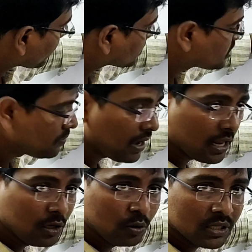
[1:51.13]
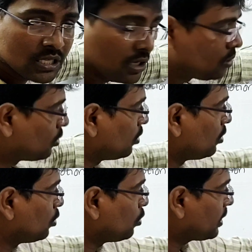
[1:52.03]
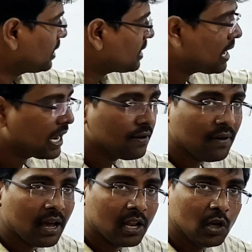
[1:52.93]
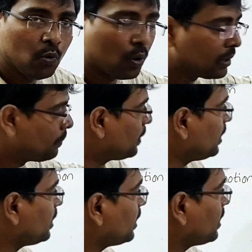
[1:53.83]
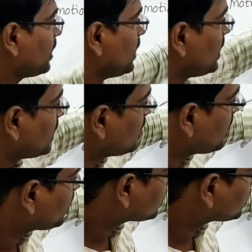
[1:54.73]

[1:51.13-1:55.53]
x value is equal to 10, the I value 1 printed. In the